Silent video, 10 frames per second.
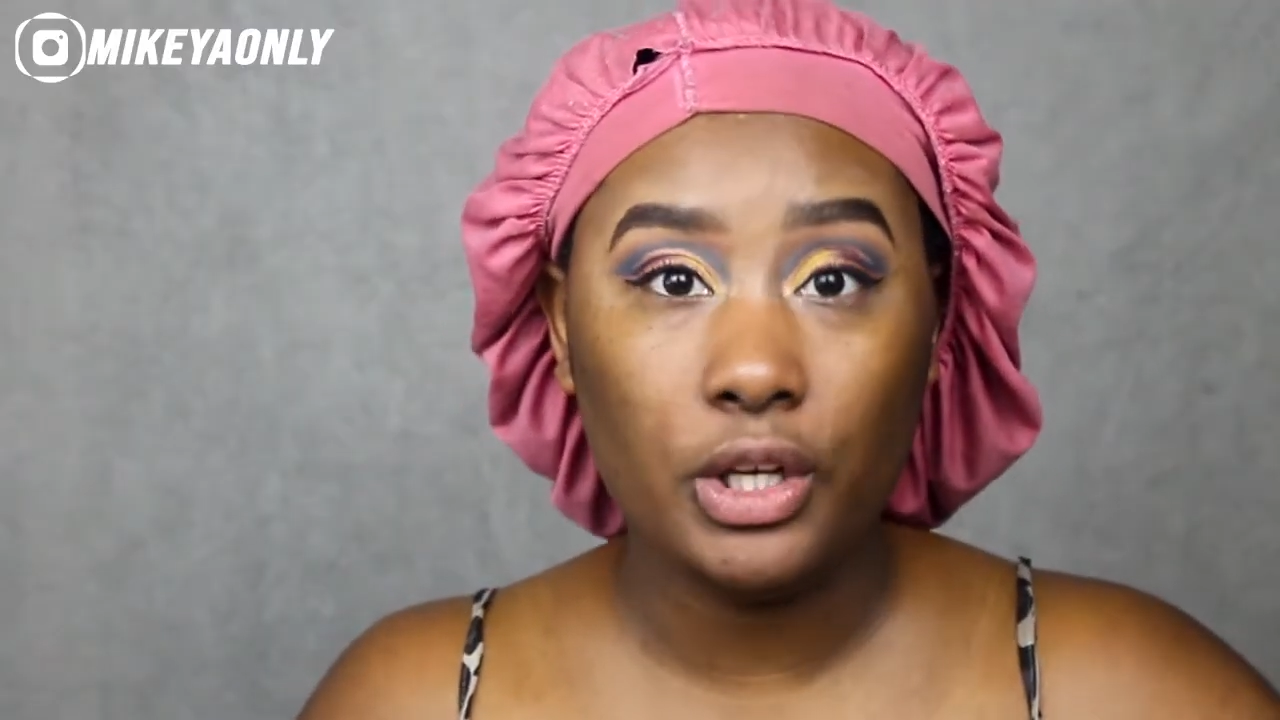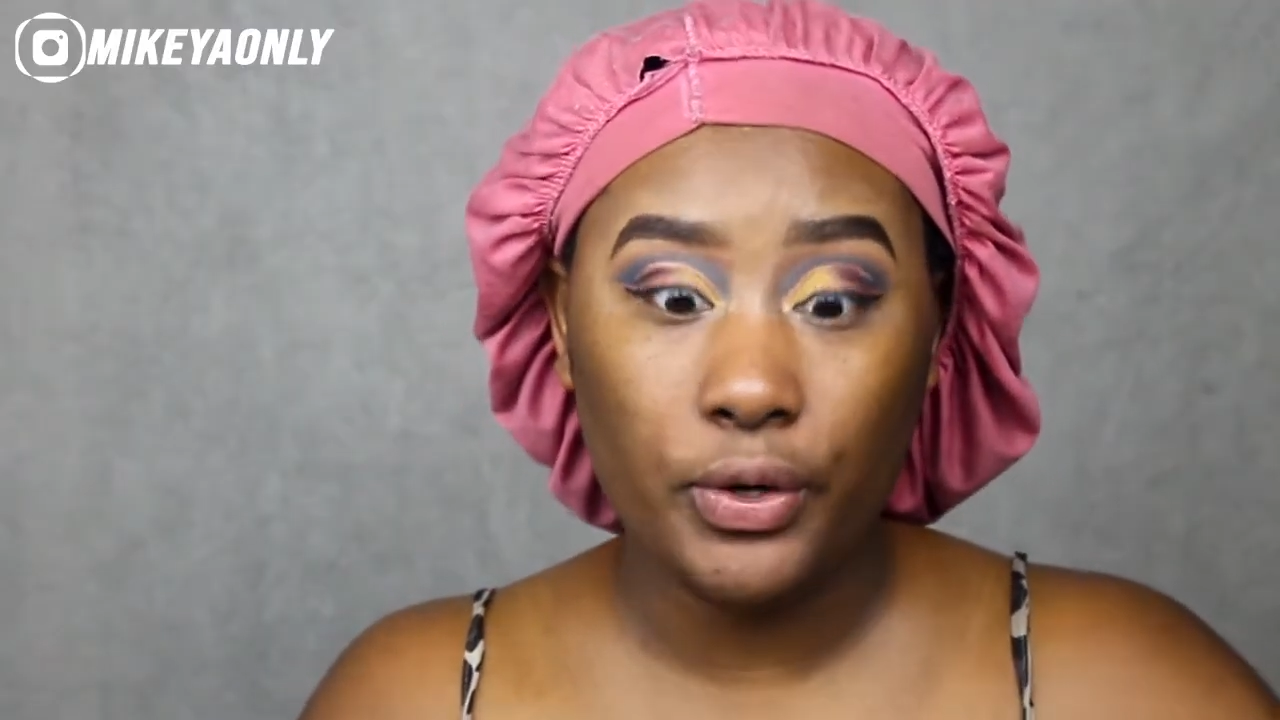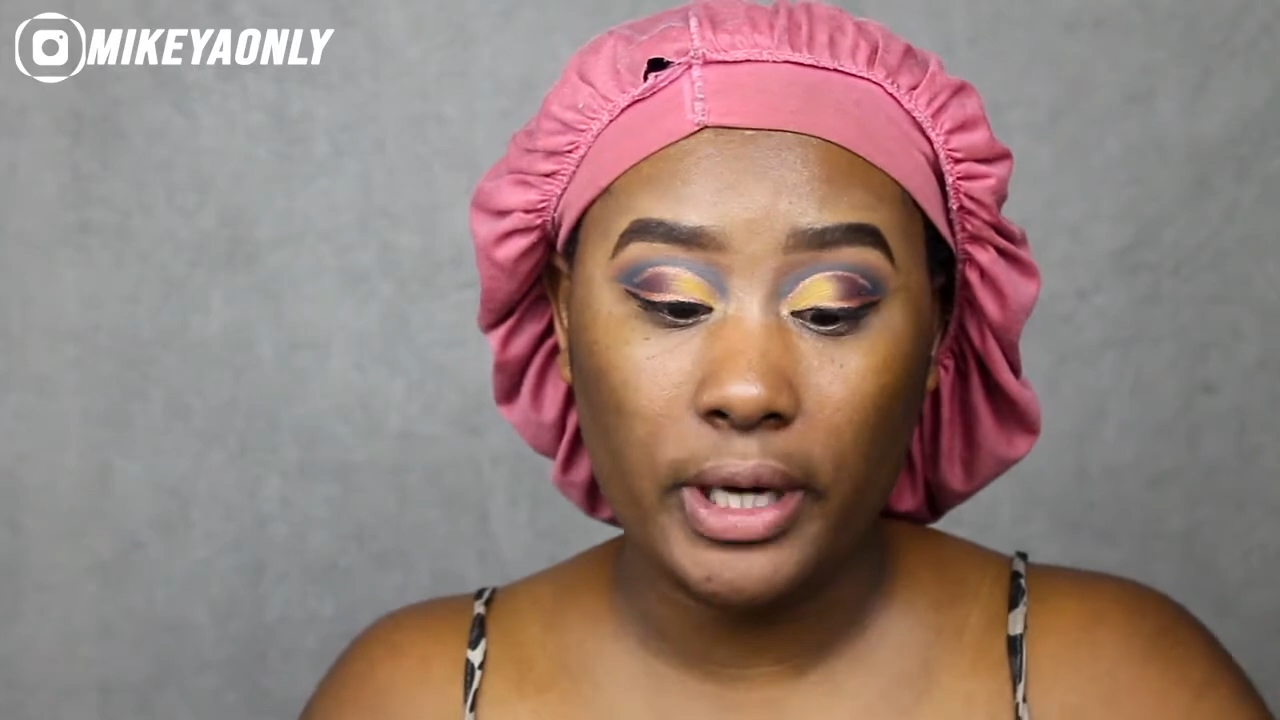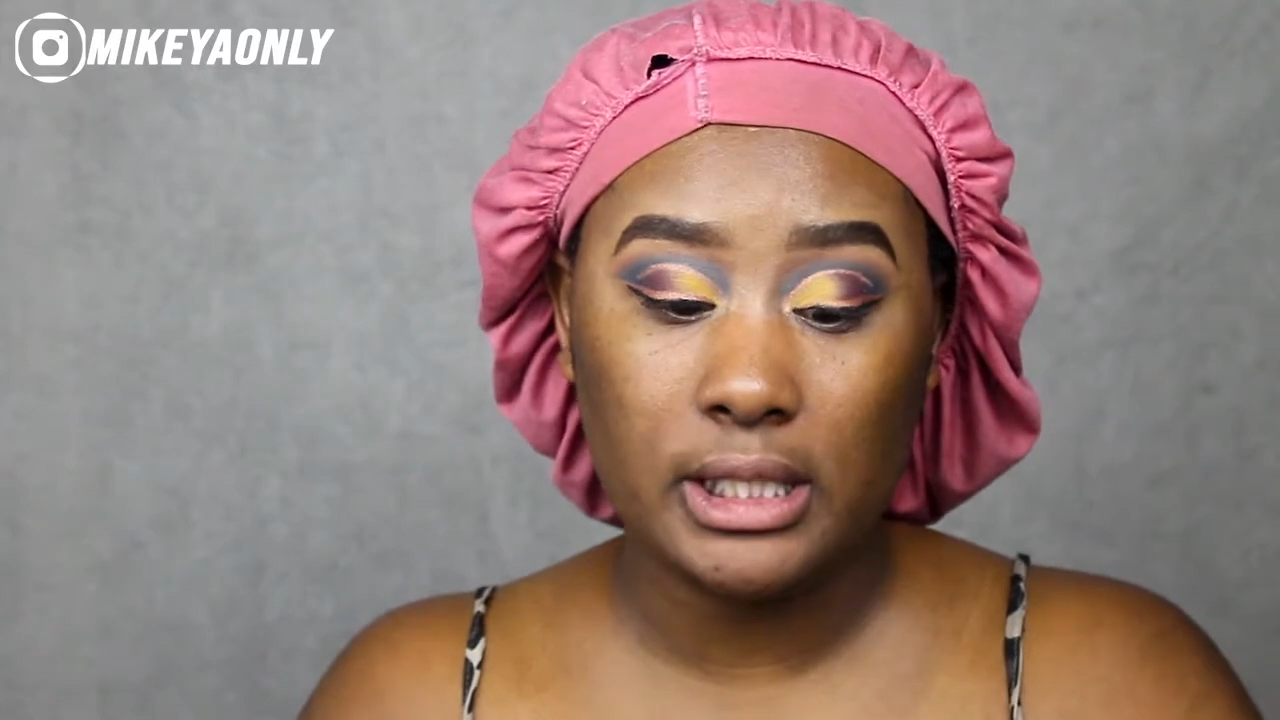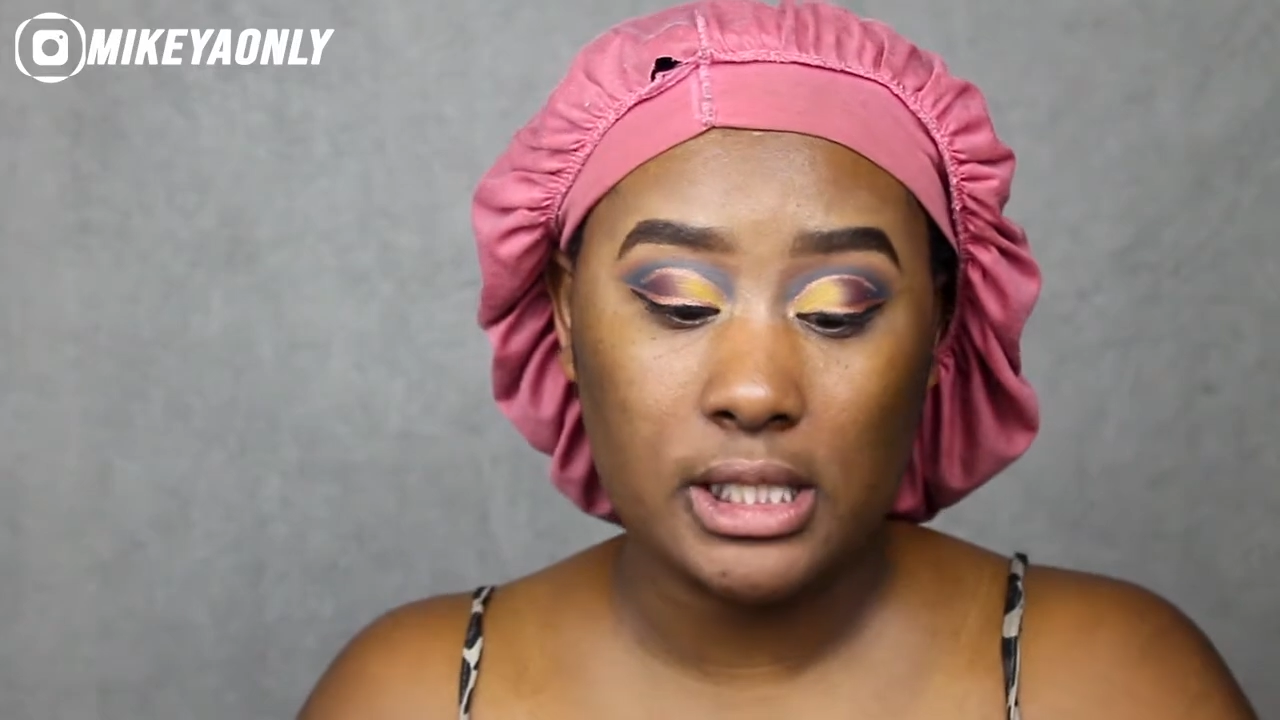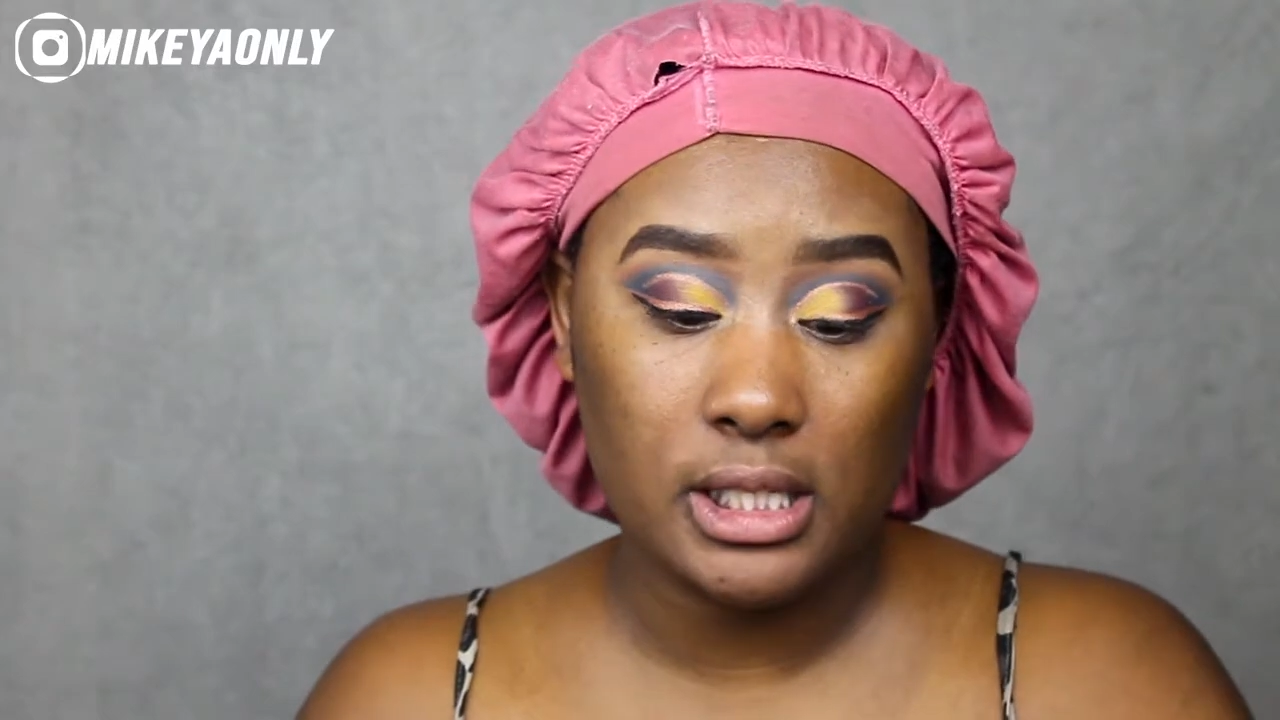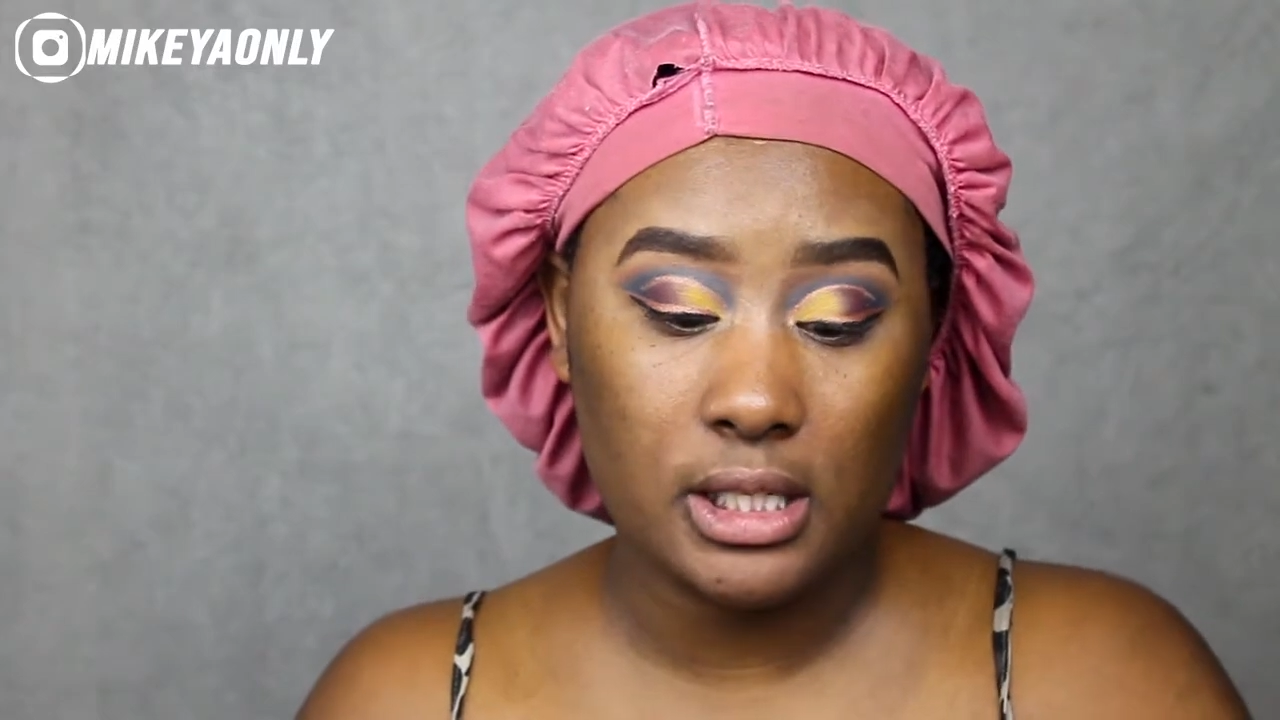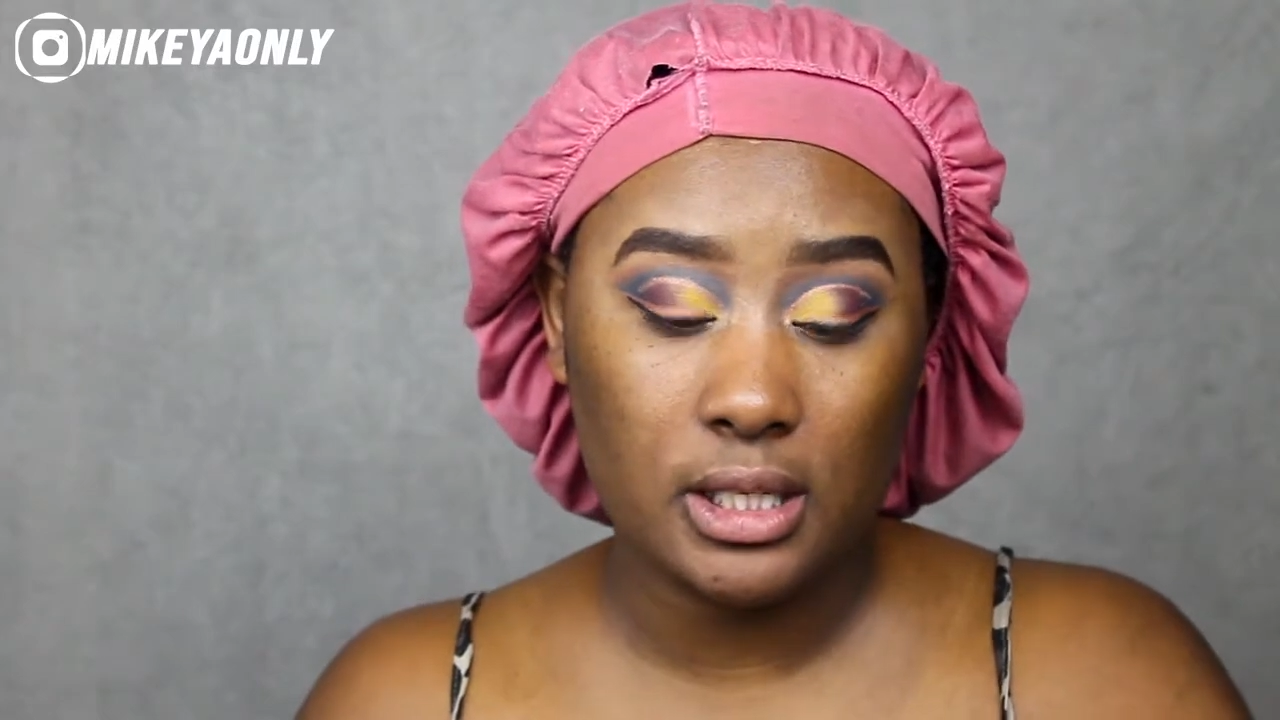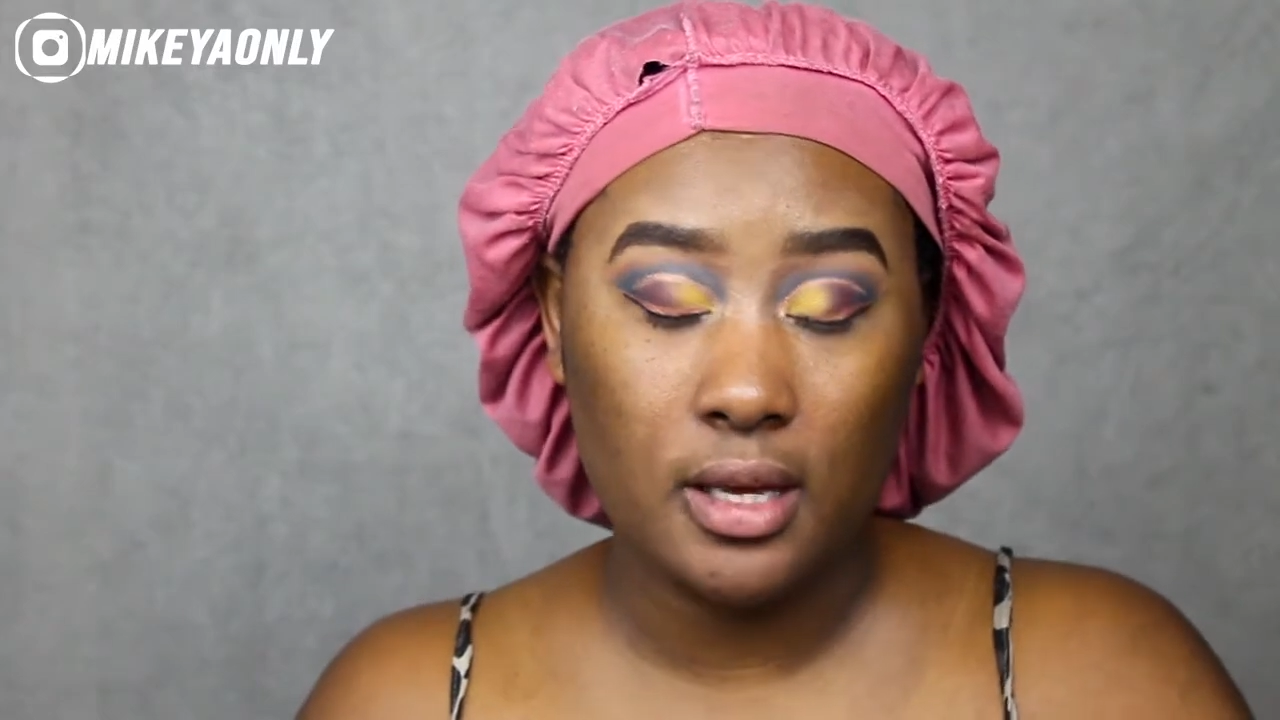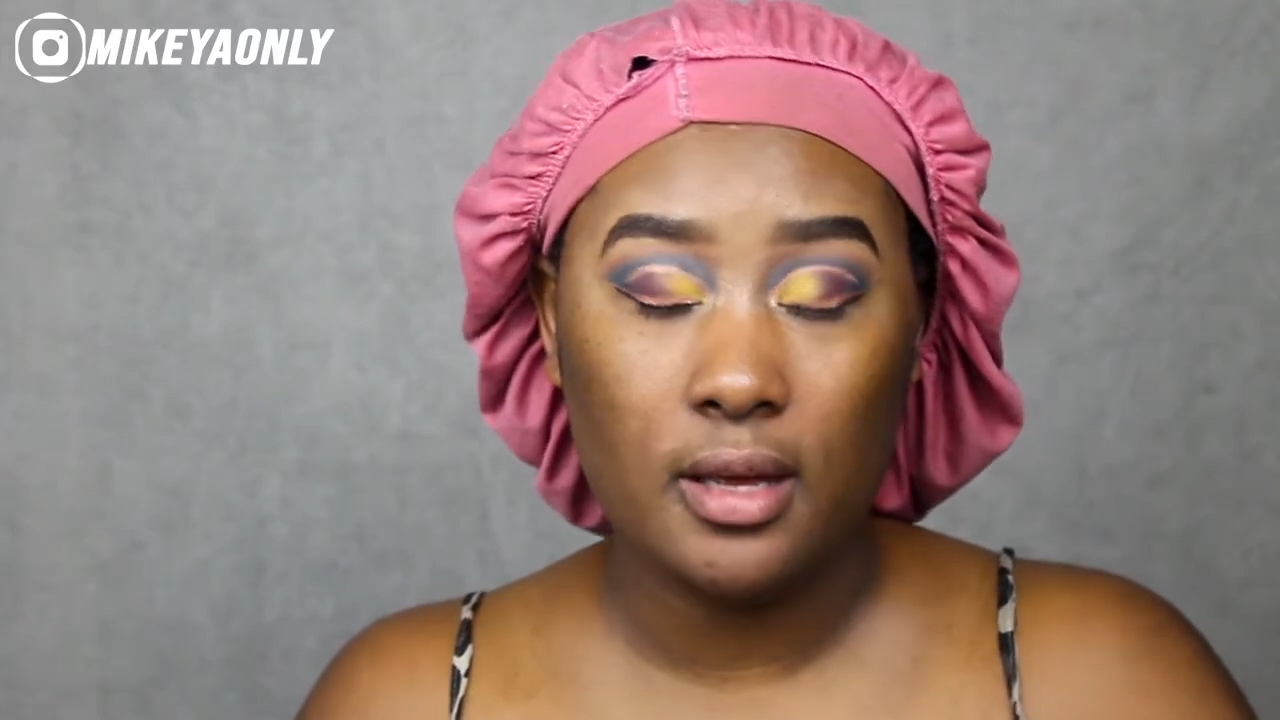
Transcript: correcting.